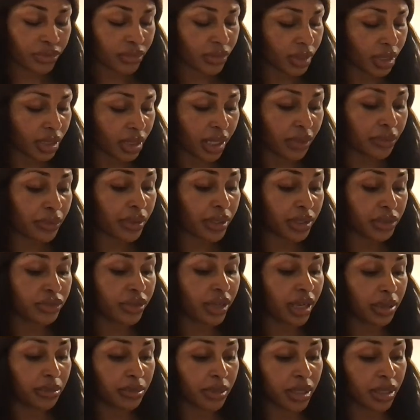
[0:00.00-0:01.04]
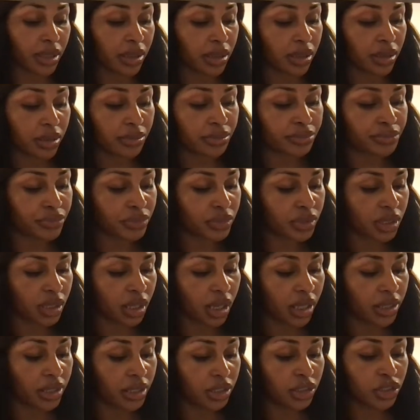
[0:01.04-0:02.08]
They really tried me, y'all,
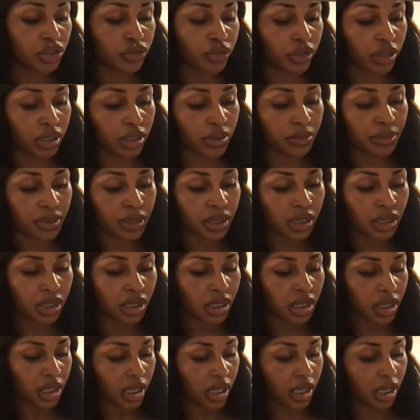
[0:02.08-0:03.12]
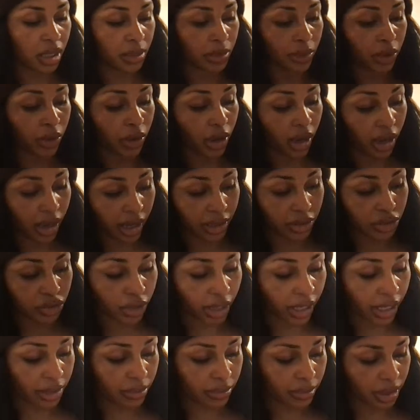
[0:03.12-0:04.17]
on this trip. Her aunt
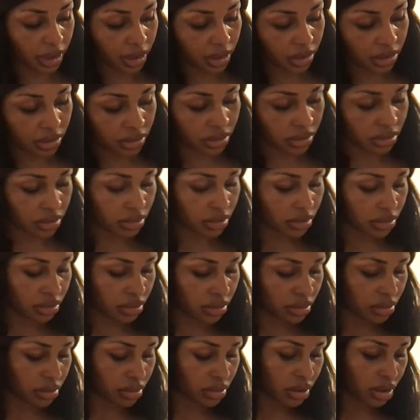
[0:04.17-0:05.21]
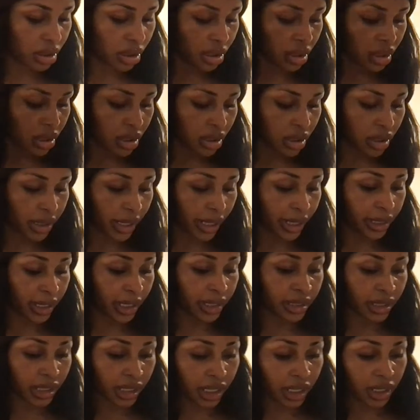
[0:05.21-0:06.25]
tried me. Like, and
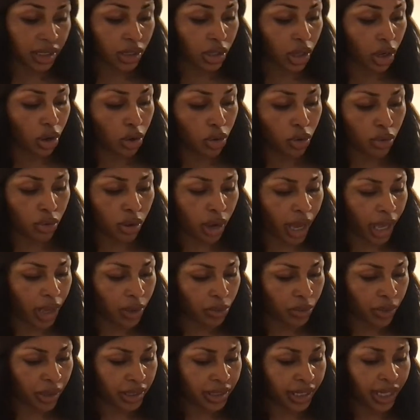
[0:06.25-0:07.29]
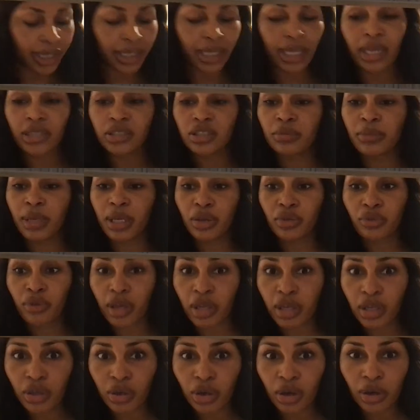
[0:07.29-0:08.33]
then, oh, I went and I canceled my
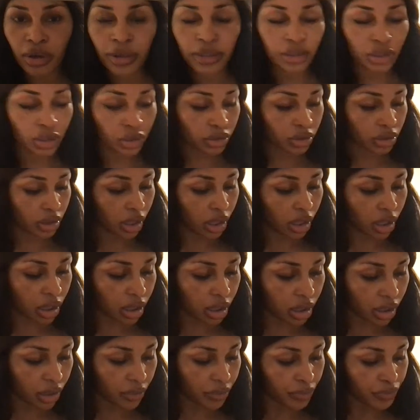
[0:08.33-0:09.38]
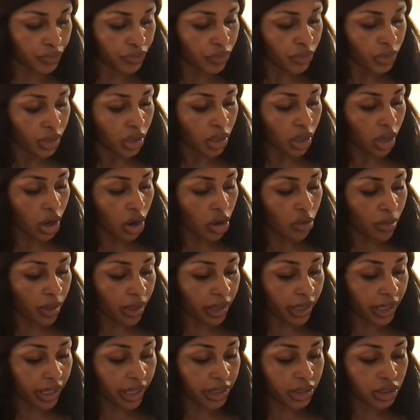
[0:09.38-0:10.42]
credit card. So, y'all, oh my
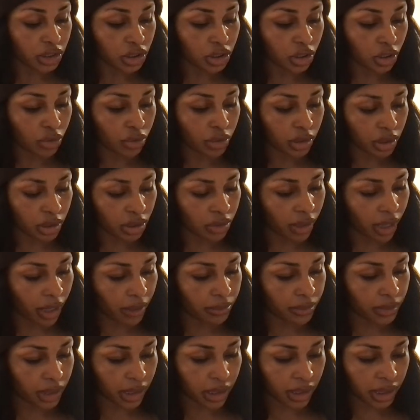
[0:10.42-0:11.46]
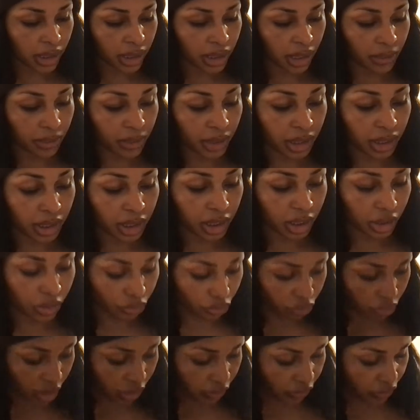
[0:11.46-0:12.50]
gosh. So, I'm thinking I'm going to get a
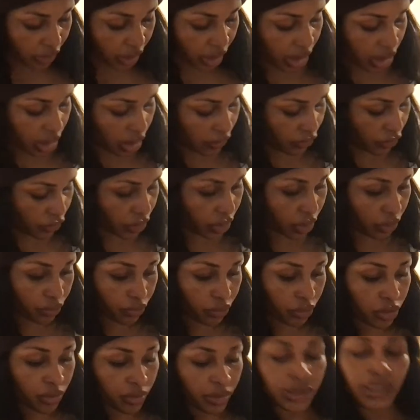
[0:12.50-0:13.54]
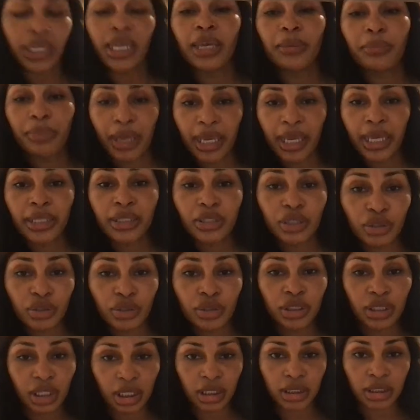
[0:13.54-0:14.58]
refund for the room because I had paid
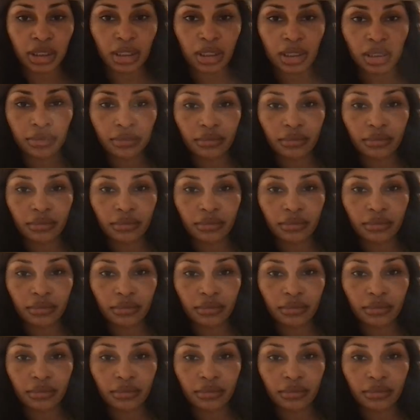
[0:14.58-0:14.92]
$260